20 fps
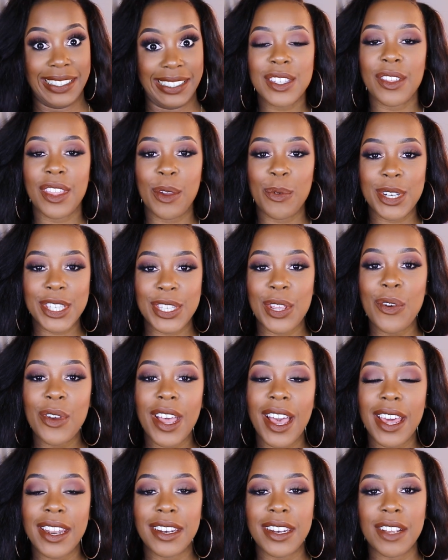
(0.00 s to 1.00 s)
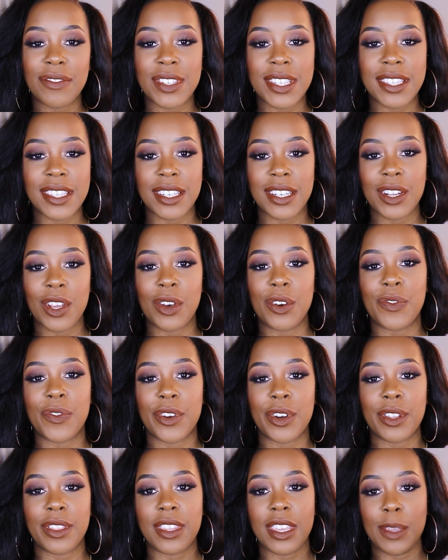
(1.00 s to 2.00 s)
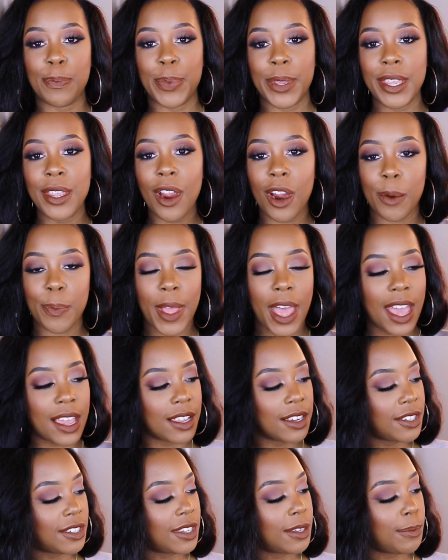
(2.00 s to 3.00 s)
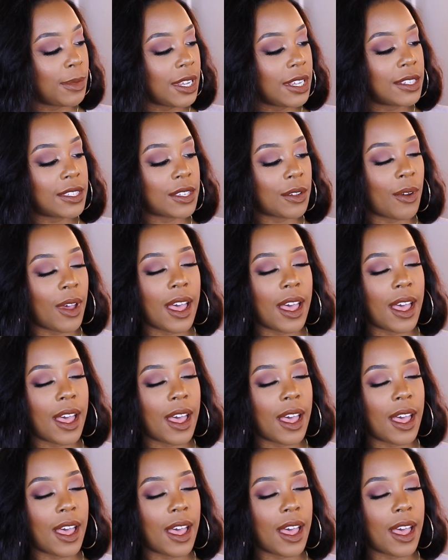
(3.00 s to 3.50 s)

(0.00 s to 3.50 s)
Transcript: So they were so kind enough to send over the PR package to me. So